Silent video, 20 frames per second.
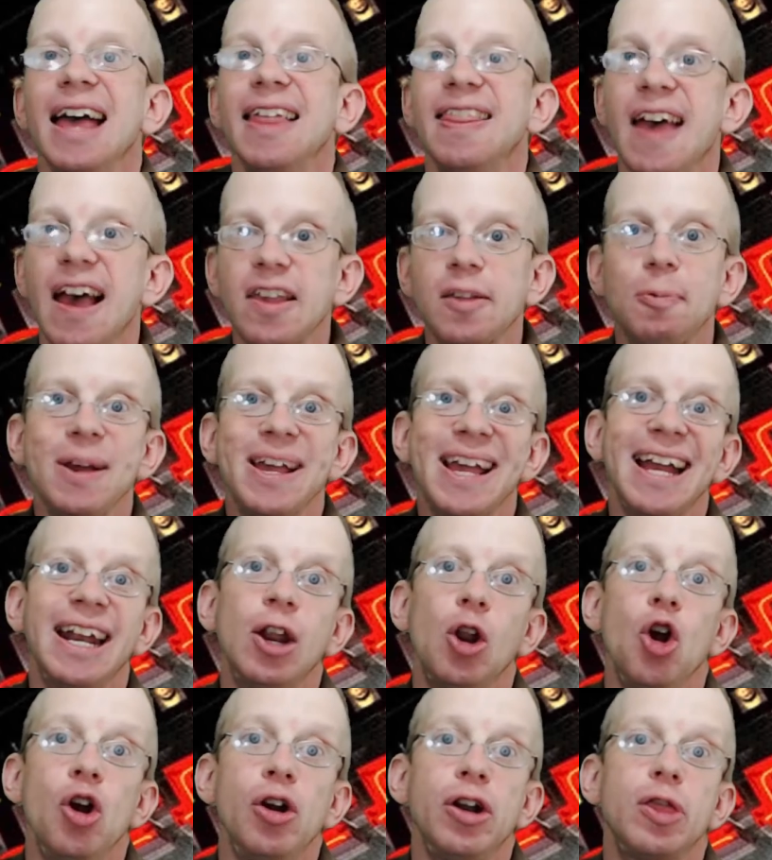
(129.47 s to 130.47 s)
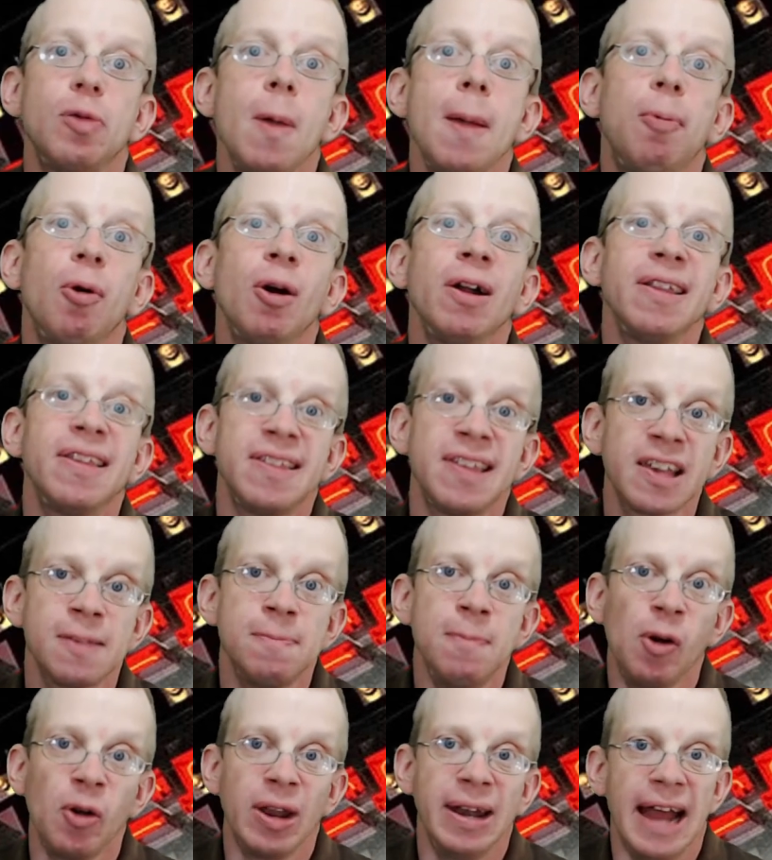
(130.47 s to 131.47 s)
Last weekend it earned $3.6
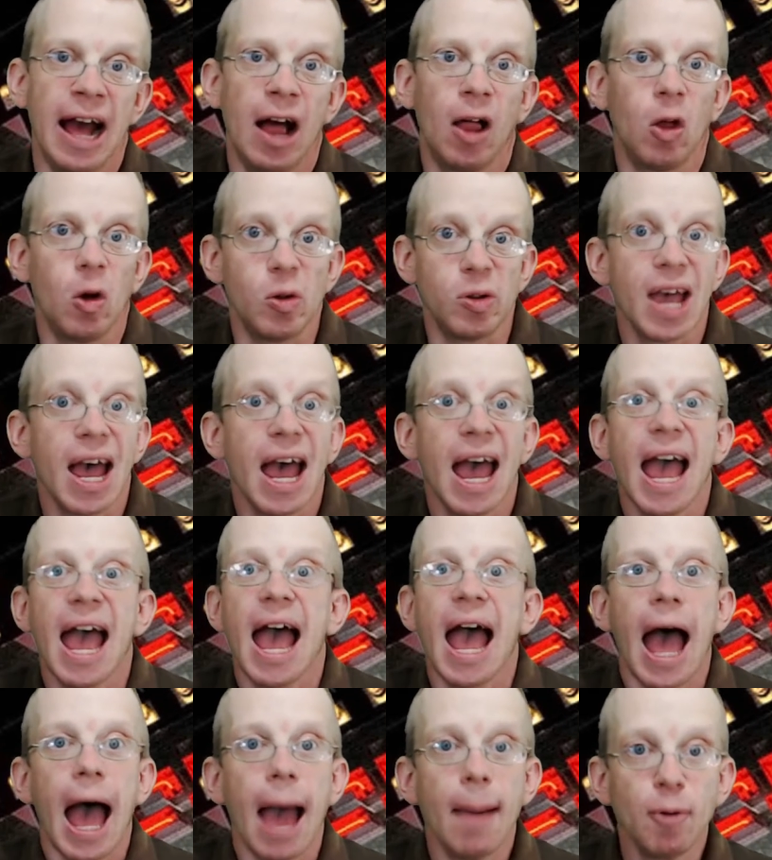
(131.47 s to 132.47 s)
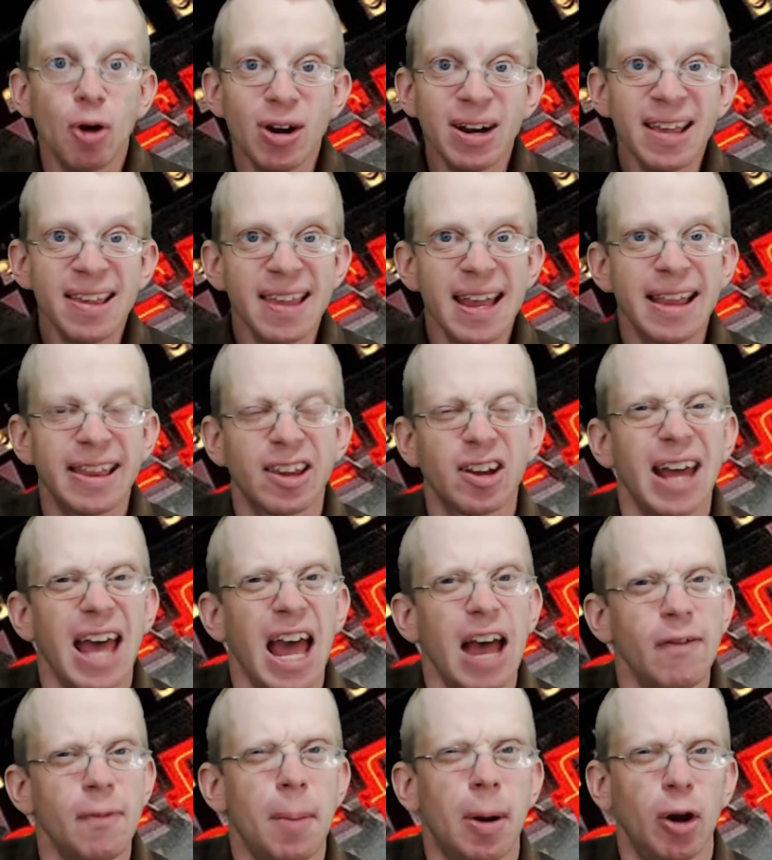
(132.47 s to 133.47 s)
million. I'm going to say it's going to
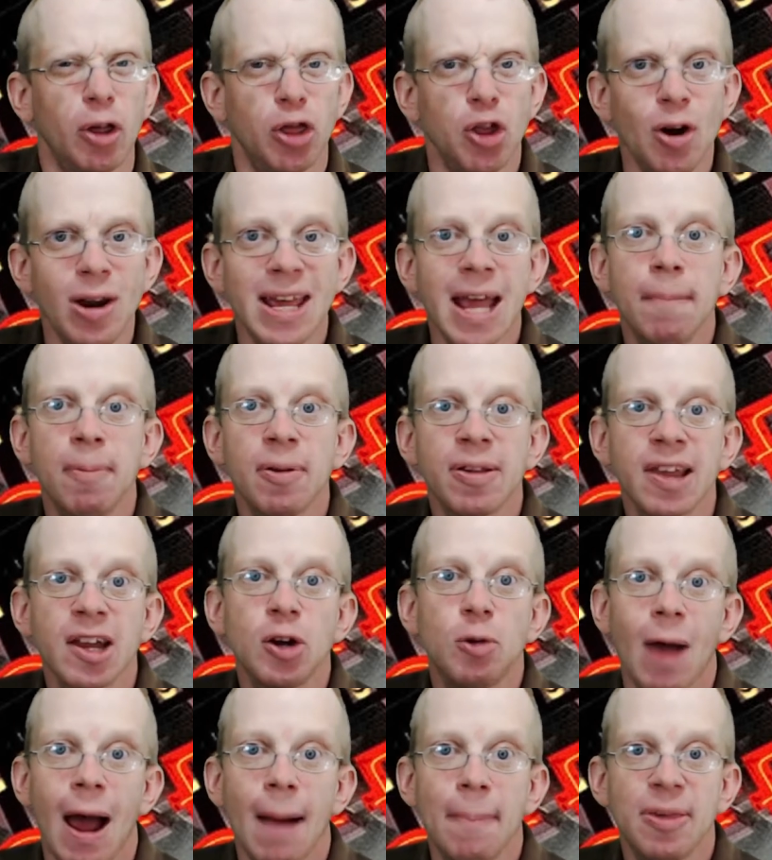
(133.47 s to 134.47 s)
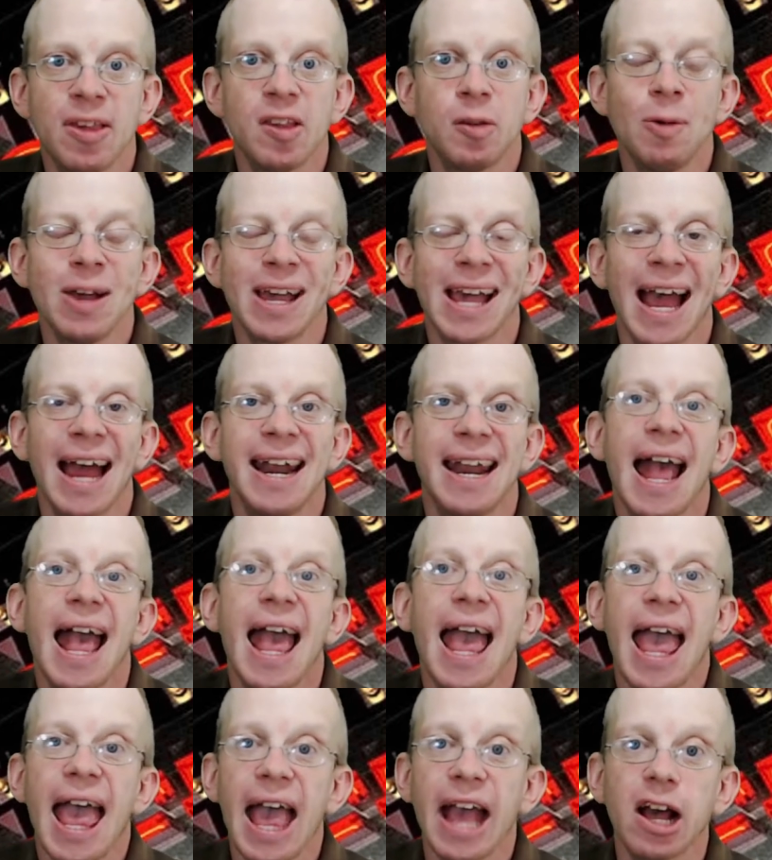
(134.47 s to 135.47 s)
have about a 38% drop this weekend
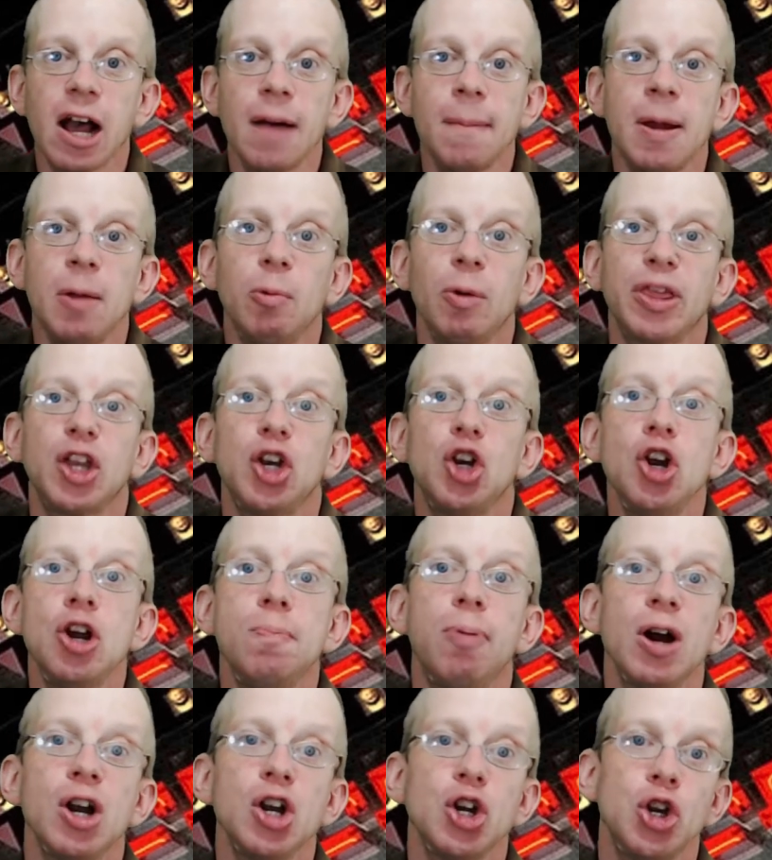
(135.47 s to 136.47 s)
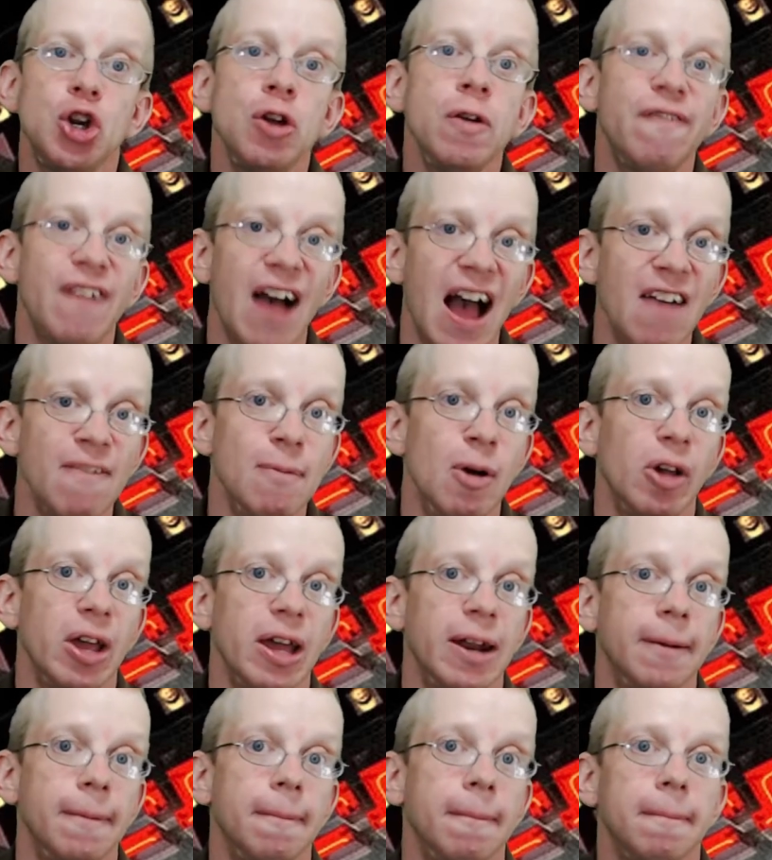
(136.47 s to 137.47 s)
and come in with $2.25
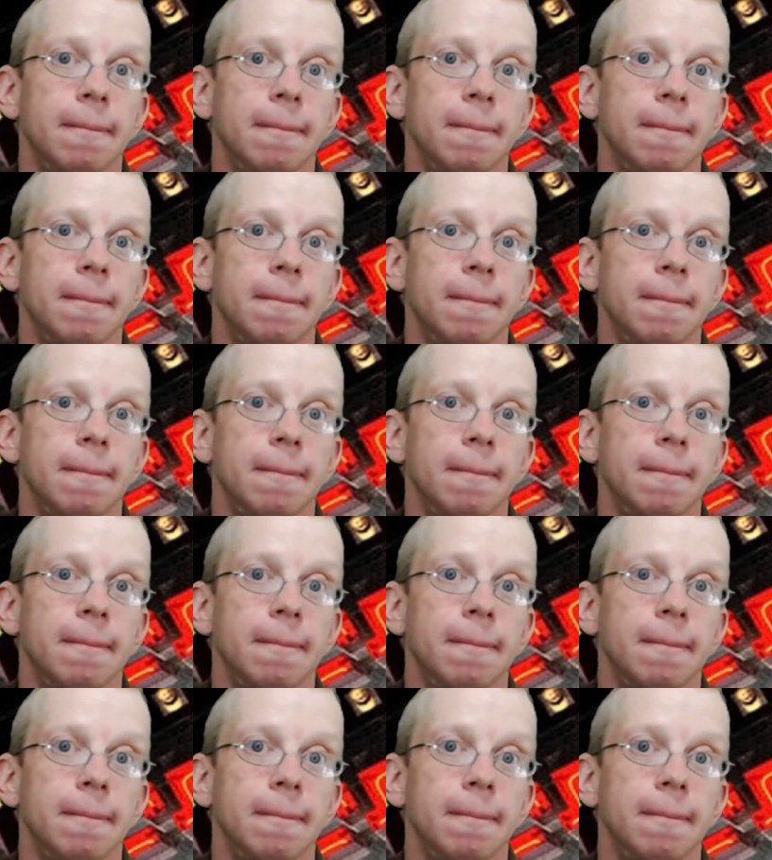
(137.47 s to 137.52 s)
million.